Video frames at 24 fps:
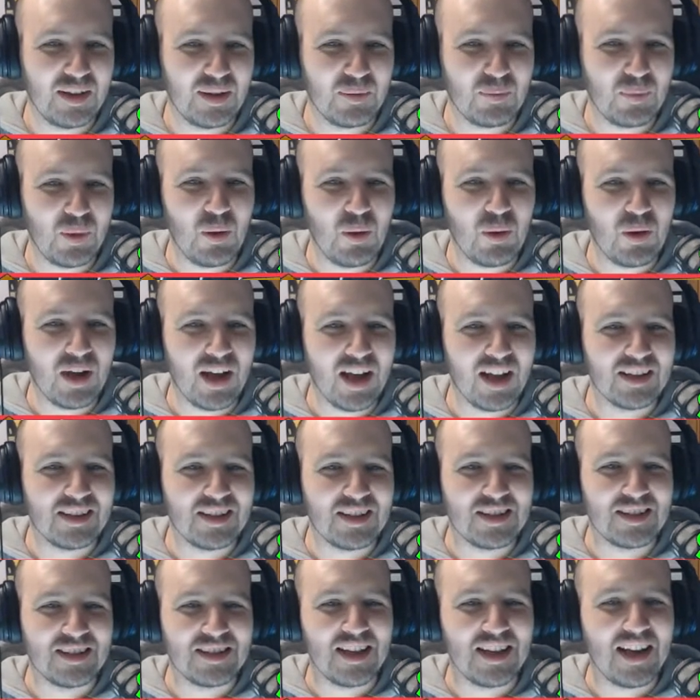Pokactus is
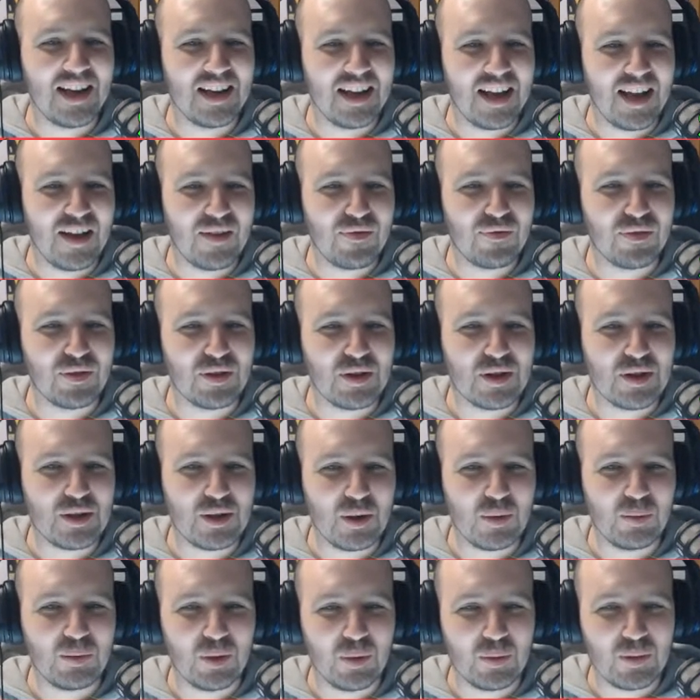saying F for the
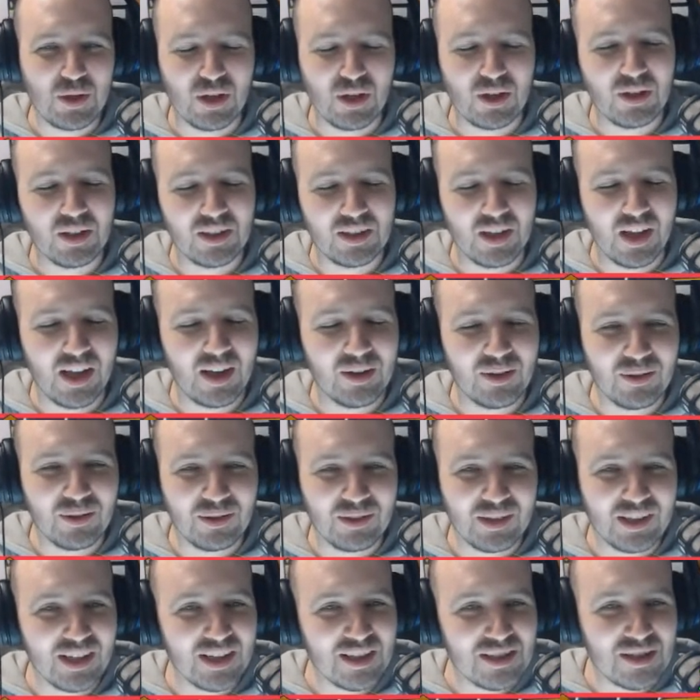souped up shock attack on.
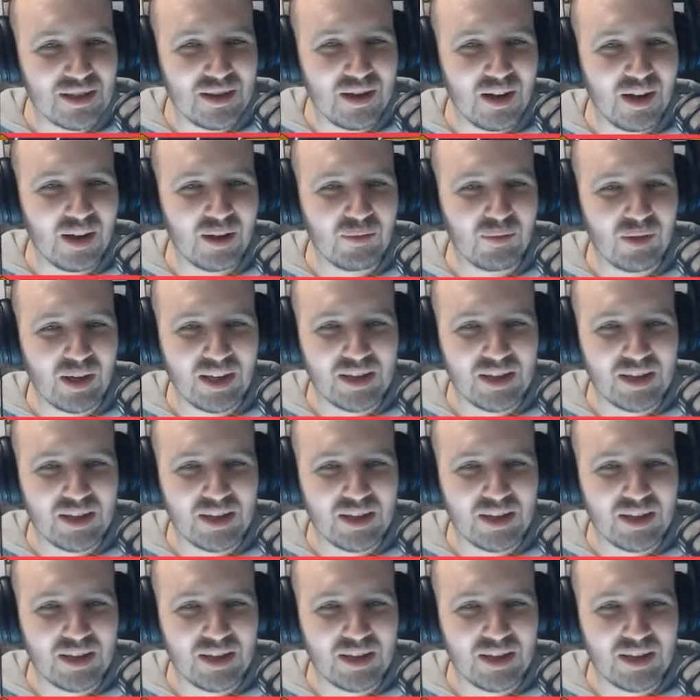Yeah, it's gone, man.